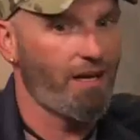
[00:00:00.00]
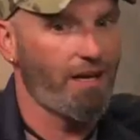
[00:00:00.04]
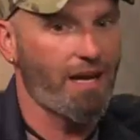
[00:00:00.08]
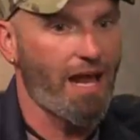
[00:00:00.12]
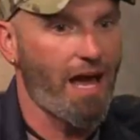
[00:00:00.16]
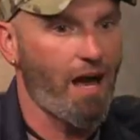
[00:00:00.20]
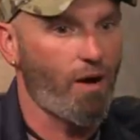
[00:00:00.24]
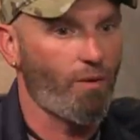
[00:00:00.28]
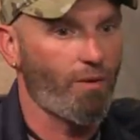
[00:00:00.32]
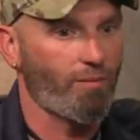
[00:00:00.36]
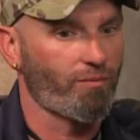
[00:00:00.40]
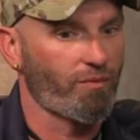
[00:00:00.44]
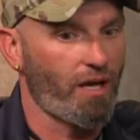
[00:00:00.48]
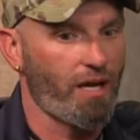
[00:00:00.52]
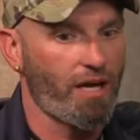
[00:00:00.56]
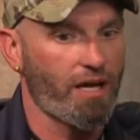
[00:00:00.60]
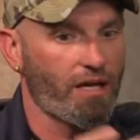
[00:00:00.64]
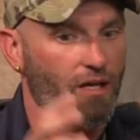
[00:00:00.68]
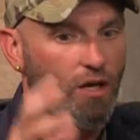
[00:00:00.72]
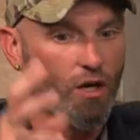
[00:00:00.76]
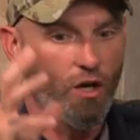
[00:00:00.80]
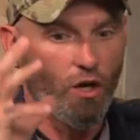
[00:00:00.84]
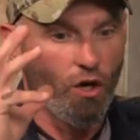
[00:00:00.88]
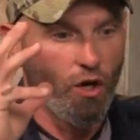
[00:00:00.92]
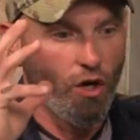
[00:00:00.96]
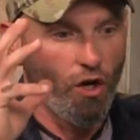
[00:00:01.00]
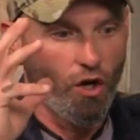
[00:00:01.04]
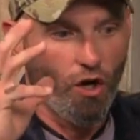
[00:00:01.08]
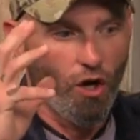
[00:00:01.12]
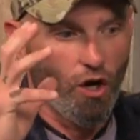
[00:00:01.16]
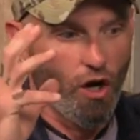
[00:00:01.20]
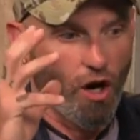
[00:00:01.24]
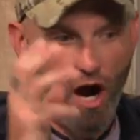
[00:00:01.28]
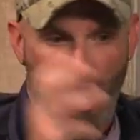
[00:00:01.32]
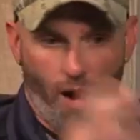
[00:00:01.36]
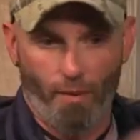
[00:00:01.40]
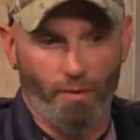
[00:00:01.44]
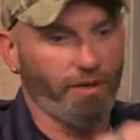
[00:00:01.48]
and now I'm like,
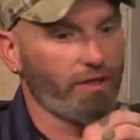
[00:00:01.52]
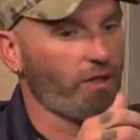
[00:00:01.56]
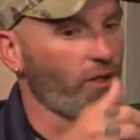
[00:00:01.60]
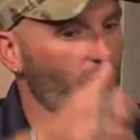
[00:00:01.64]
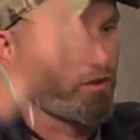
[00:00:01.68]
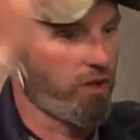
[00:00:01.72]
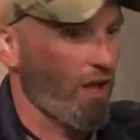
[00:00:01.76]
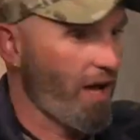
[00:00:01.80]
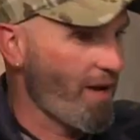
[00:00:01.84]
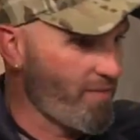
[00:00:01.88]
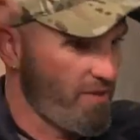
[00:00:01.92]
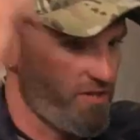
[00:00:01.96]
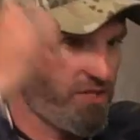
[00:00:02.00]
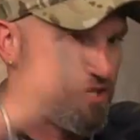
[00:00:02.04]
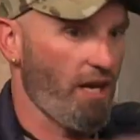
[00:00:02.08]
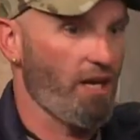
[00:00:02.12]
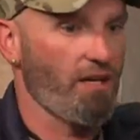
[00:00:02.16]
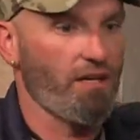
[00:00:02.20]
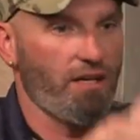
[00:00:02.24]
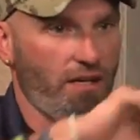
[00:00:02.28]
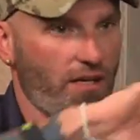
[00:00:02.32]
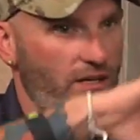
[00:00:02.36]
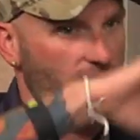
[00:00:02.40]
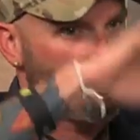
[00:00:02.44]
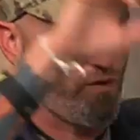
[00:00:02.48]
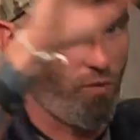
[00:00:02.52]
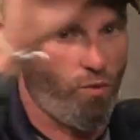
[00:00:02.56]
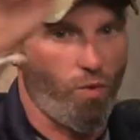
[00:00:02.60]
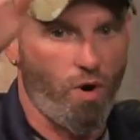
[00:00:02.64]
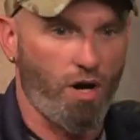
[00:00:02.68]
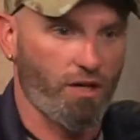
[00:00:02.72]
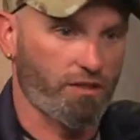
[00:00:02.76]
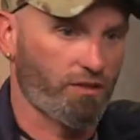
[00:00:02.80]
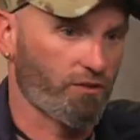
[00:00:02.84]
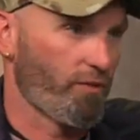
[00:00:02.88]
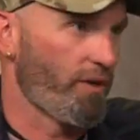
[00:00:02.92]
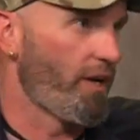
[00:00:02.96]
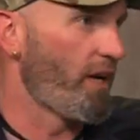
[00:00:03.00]
I'm going to go climb the Sandias and
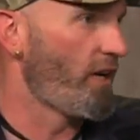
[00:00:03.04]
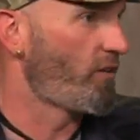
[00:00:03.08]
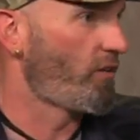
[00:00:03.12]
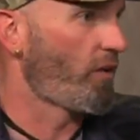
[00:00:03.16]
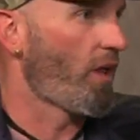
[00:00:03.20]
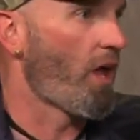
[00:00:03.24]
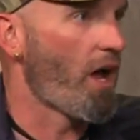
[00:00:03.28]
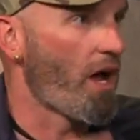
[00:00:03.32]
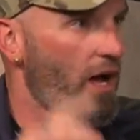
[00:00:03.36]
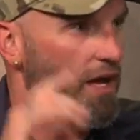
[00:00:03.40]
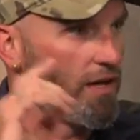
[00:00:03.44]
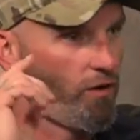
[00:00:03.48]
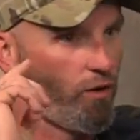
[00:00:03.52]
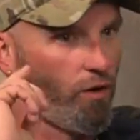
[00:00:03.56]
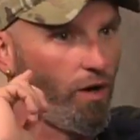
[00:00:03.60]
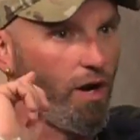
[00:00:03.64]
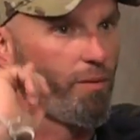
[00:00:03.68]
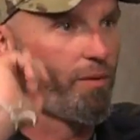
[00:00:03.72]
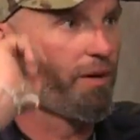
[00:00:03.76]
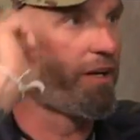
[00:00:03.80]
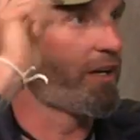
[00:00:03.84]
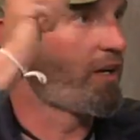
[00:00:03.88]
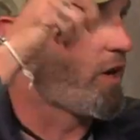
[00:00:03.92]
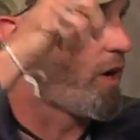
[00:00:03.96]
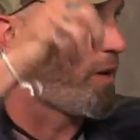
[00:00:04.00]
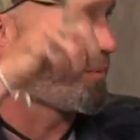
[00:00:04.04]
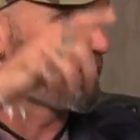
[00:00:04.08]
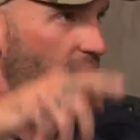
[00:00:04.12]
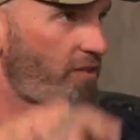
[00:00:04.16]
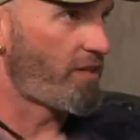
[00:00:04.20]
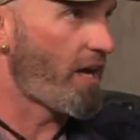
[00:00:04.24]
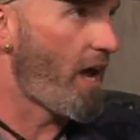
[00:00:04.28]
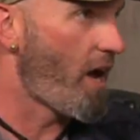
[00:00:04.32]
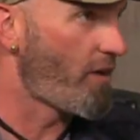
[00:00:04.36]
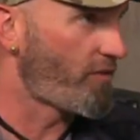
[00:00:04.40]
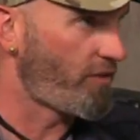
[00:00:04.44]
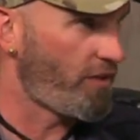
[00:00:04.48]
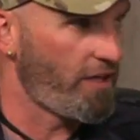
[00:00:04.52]
walk the ridge line, or I'm going to go up to
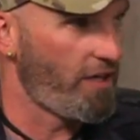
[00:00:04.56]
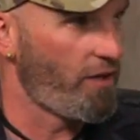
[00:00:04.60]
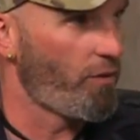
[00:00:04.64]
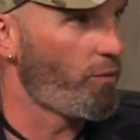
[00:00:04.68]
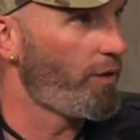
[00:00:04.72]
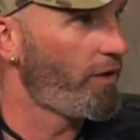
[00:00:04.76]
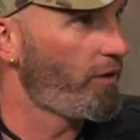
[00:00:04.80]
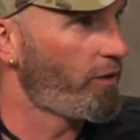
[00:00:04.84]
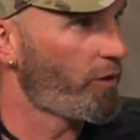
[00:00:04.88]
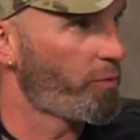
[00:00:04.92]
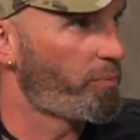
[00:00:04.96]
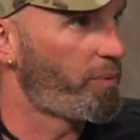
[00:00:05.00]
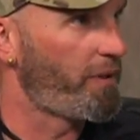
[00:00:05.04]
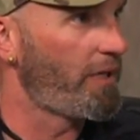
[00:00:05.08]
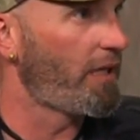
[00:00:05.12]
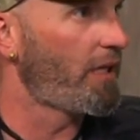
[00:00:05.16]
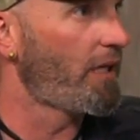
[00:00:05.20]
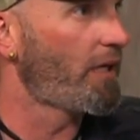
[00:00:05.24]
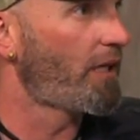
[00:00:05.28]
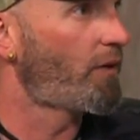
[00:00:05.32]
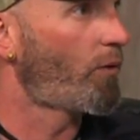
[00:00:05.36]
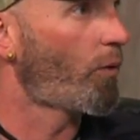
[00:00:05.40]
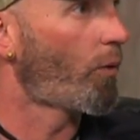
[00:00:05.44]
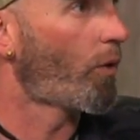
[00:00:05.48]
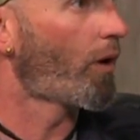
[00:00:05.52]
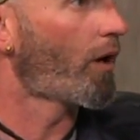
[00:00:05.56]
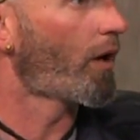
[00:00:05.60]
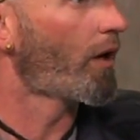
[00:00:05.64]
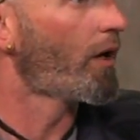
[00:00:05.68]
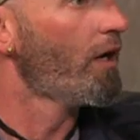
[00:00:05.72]
Taos and hit Wheeler Peak, or